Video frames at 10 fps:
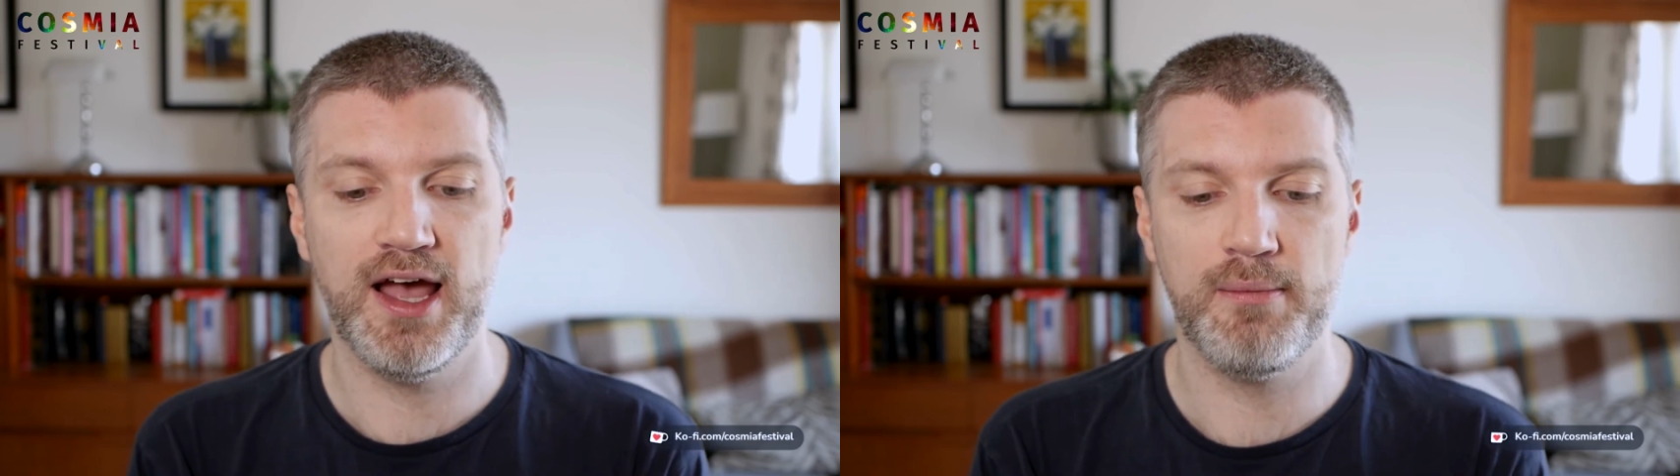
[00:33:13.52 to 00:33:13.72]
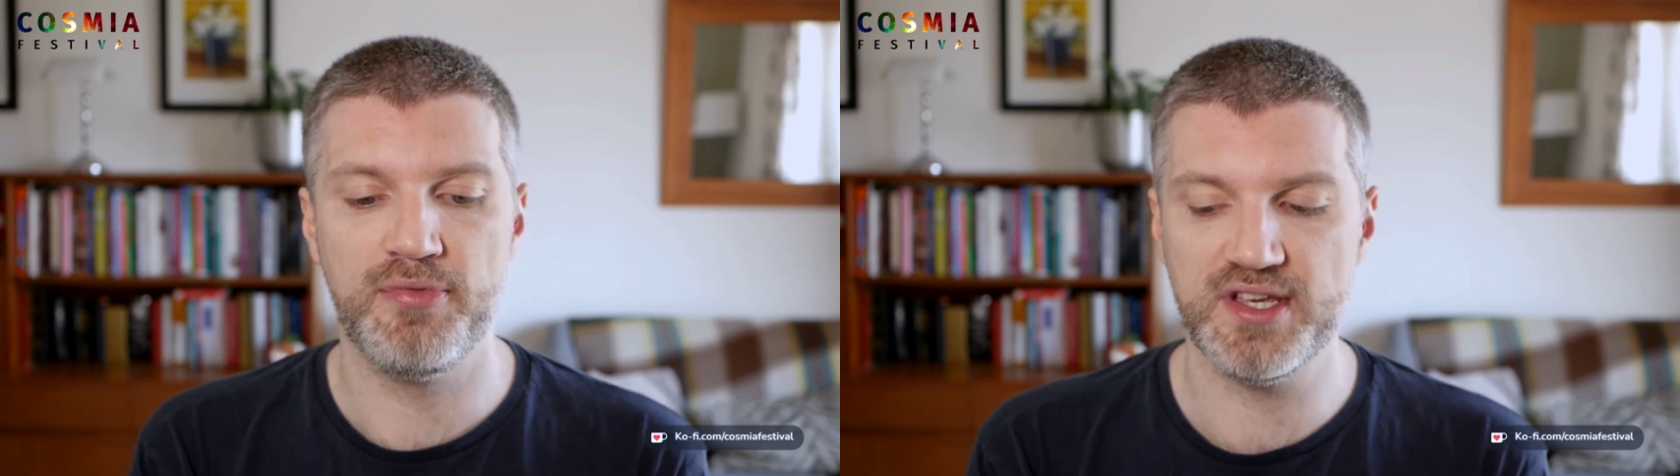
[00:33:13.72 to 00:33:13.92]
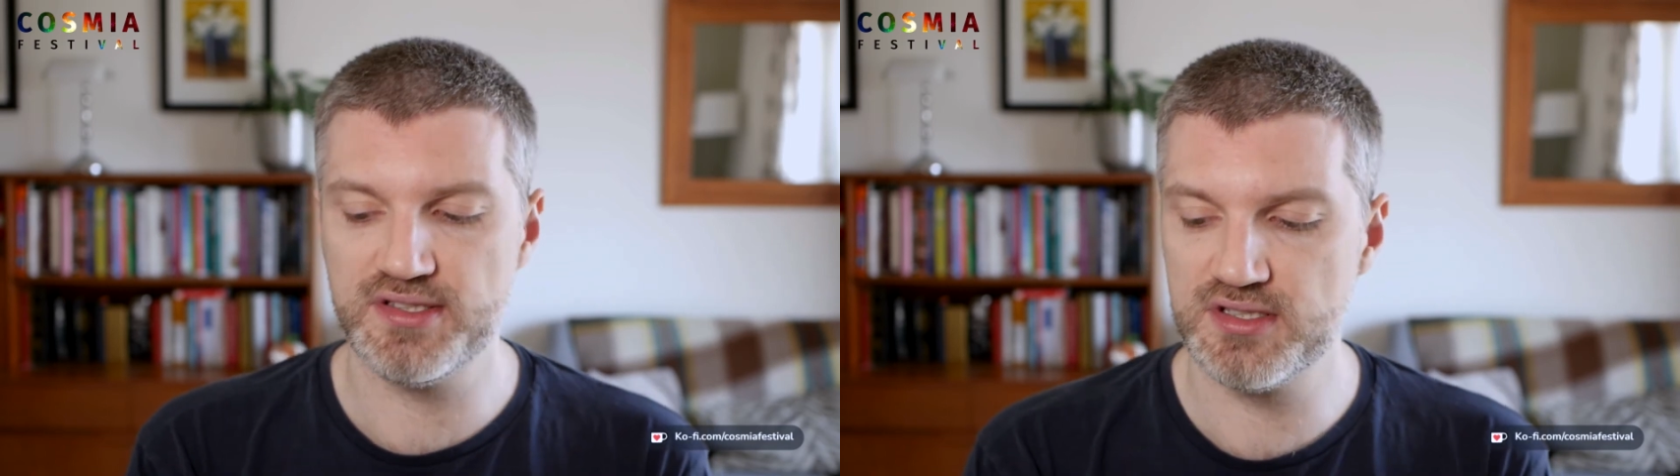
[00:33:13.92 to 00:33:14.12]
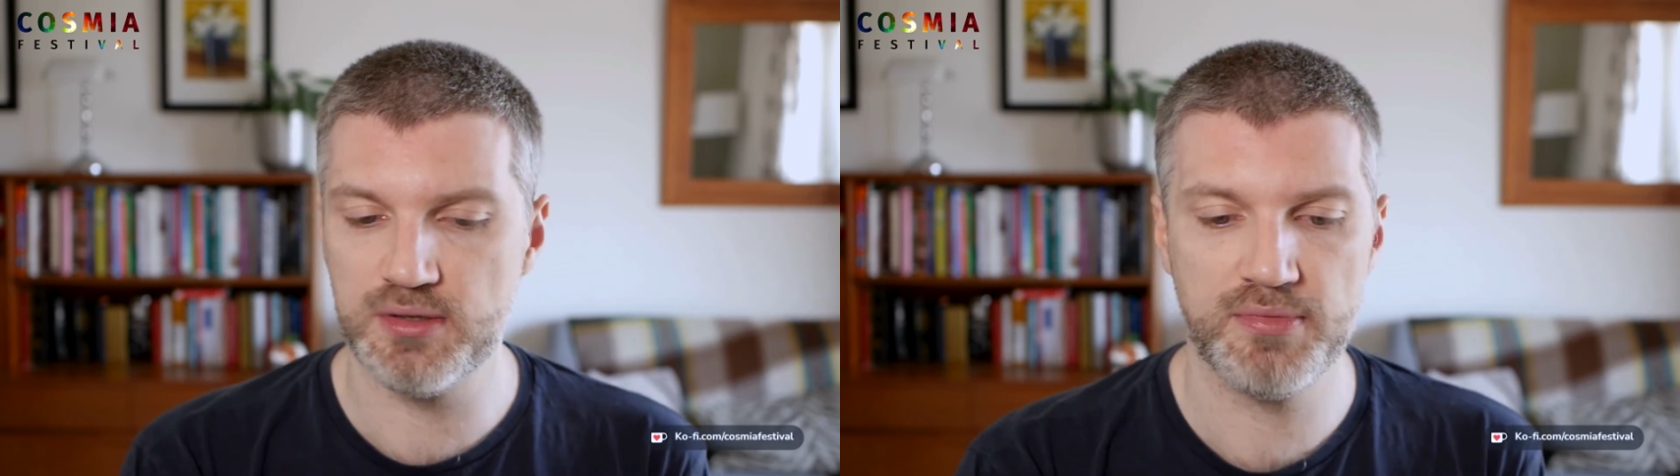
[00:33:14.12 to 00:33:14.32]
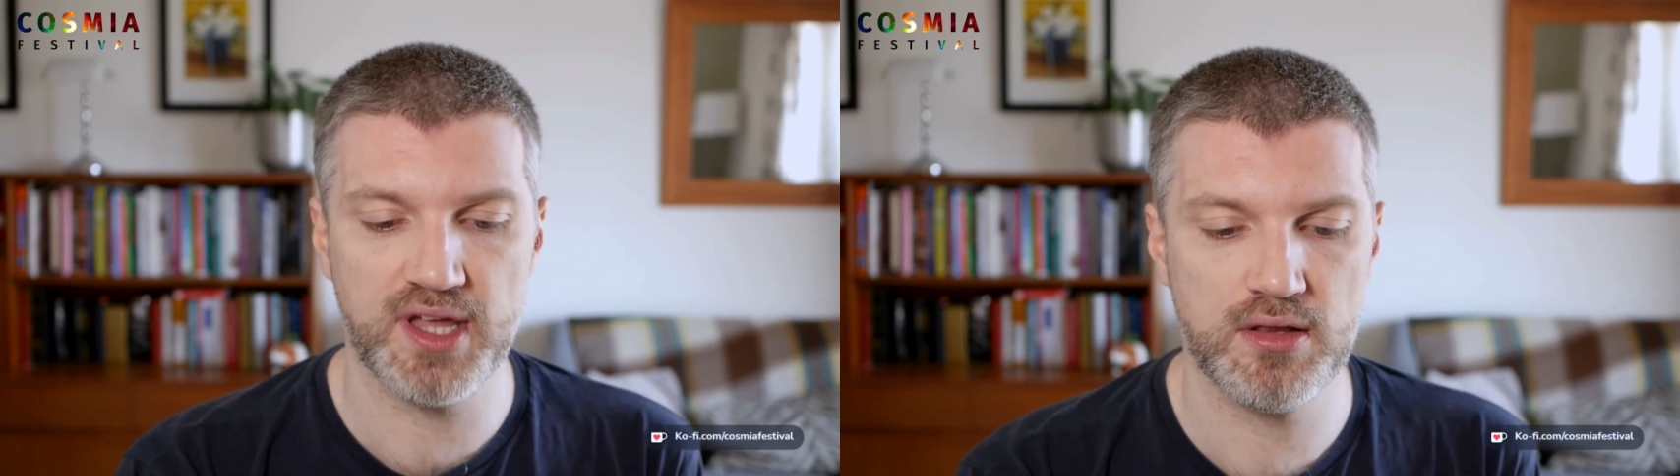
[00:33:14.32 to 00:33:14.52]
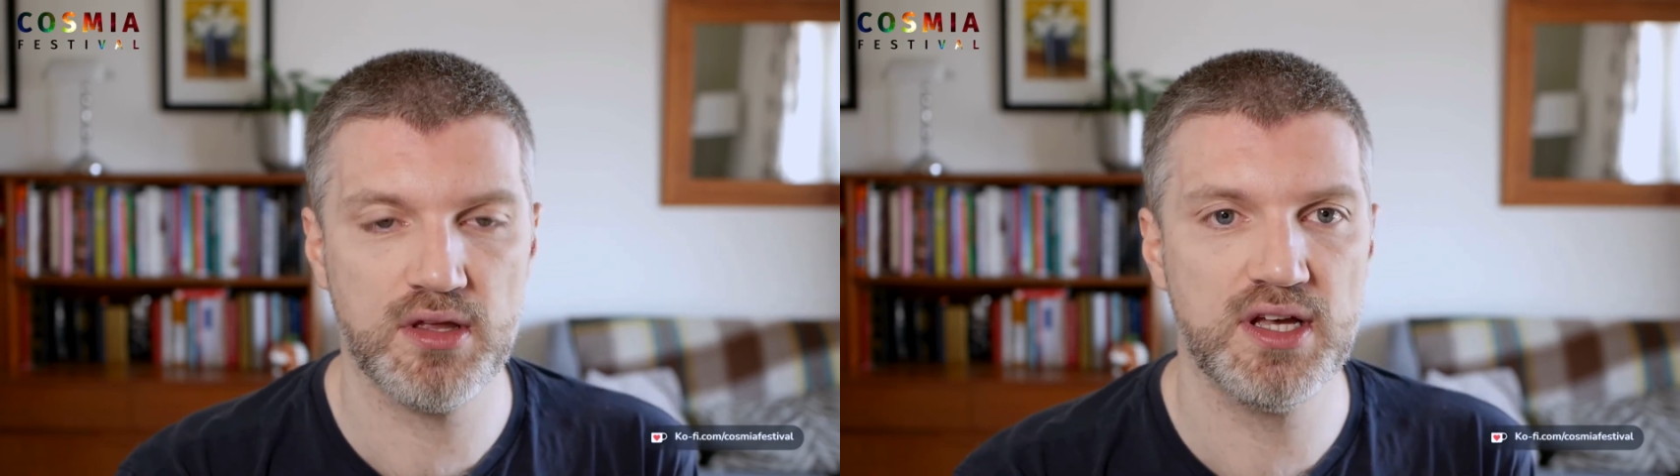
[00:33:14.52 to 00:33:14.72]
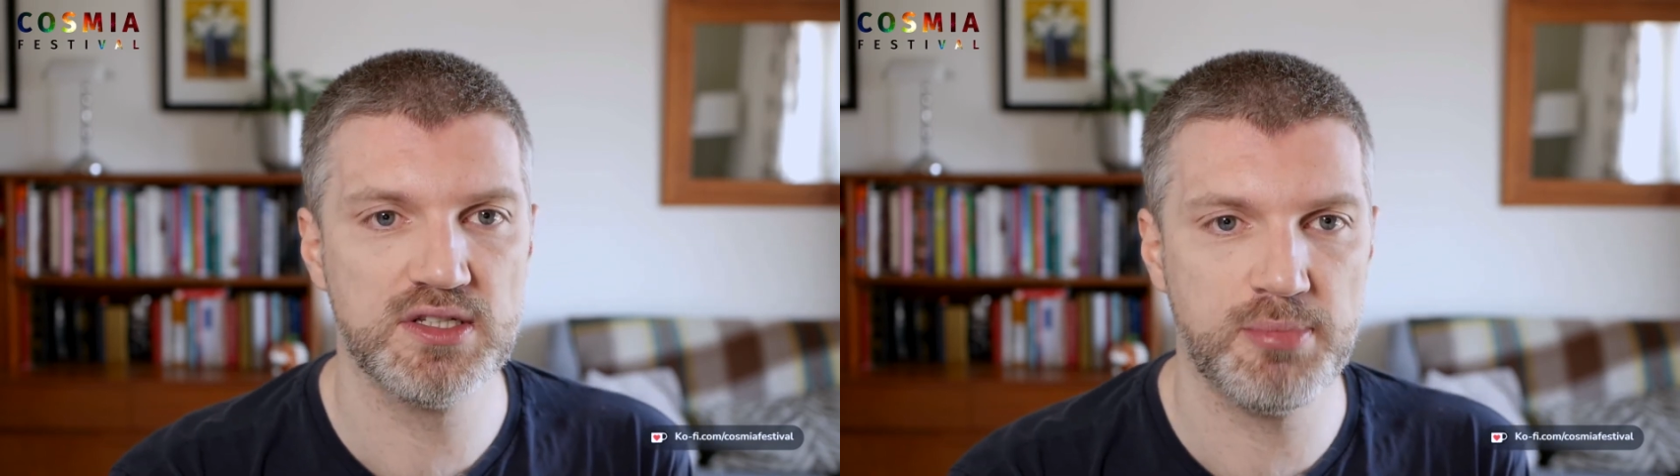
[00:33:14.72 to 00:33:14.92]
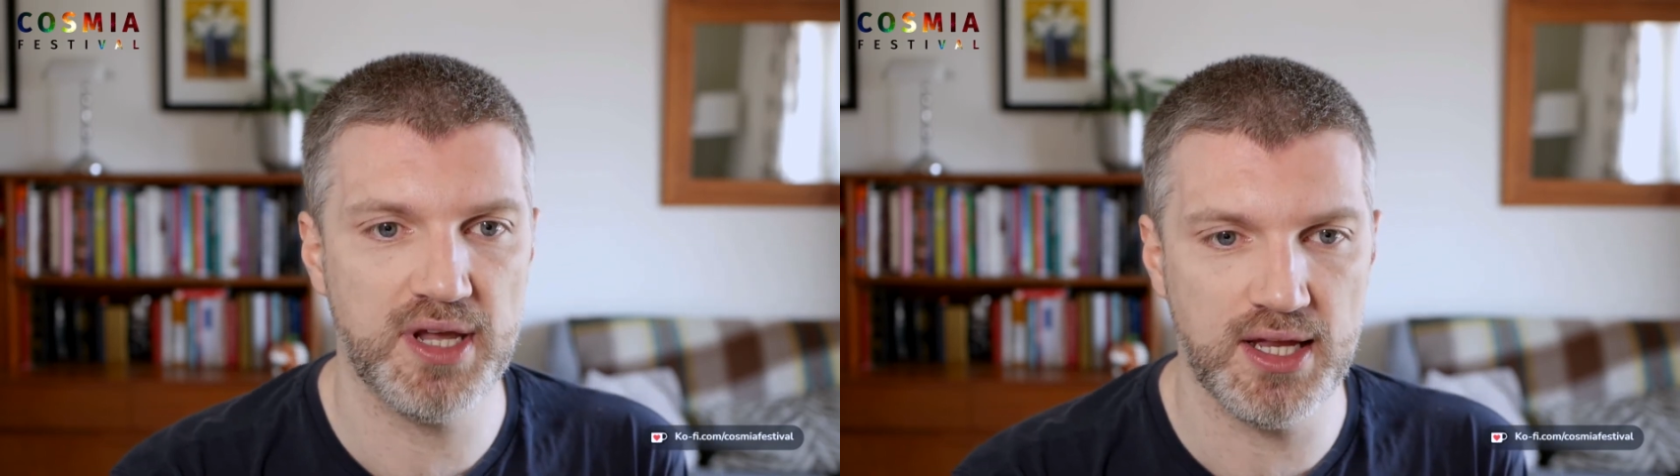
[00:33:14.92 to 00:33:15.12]
This is something that has
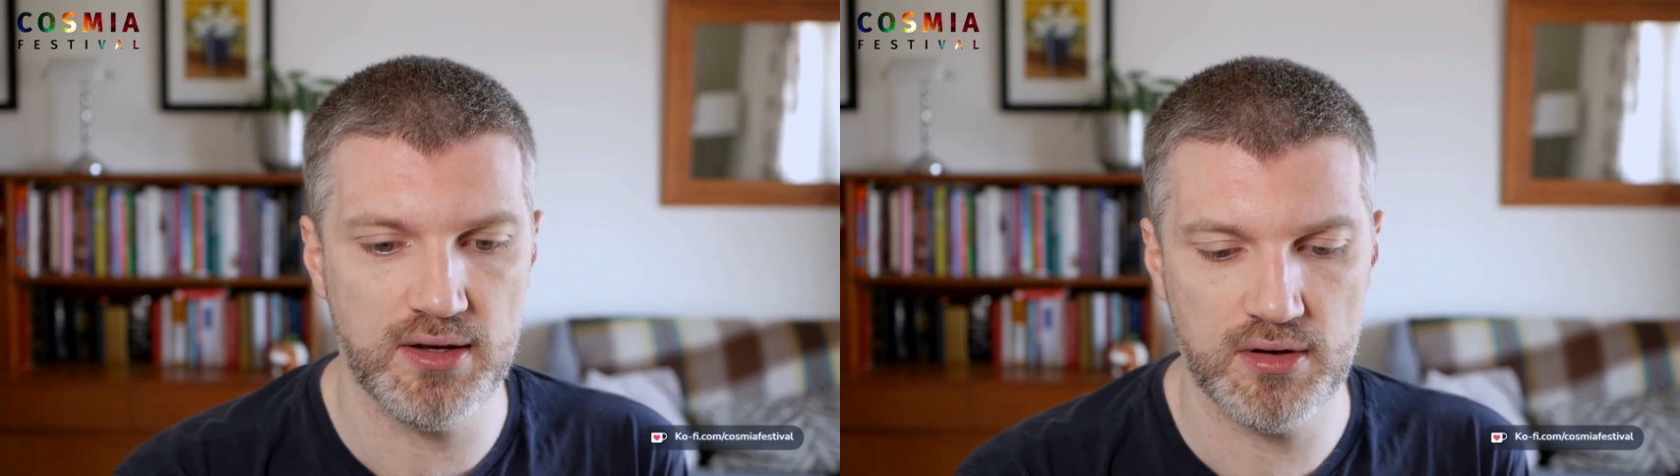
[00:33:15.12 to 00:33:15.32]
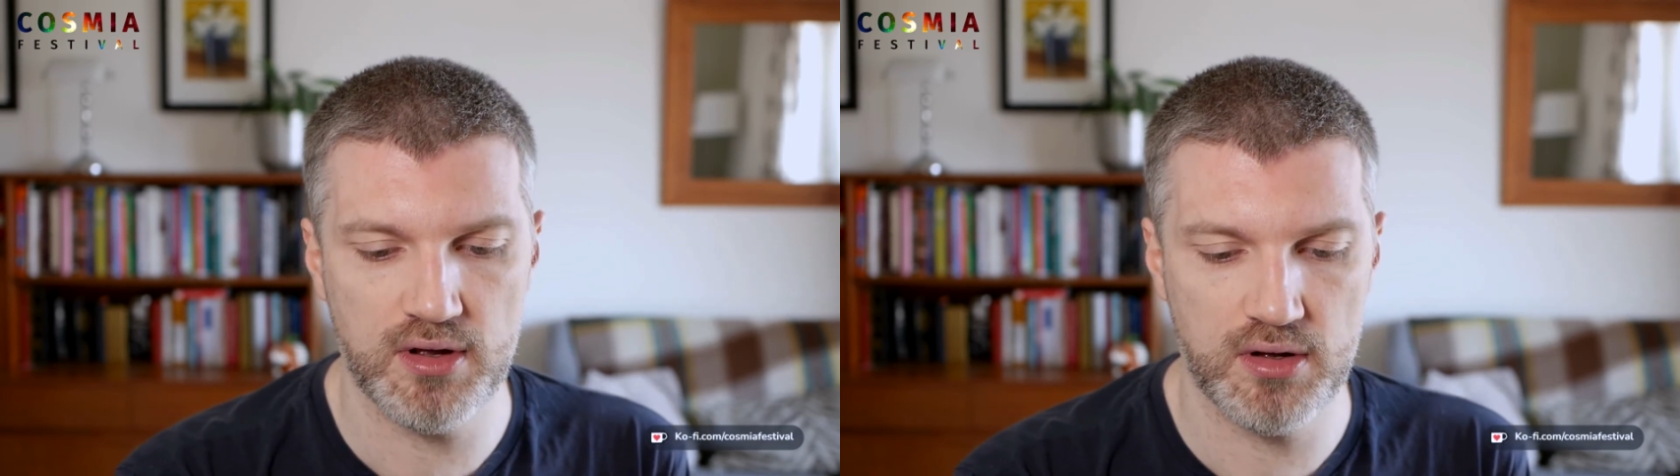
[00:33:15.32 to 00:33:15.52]
been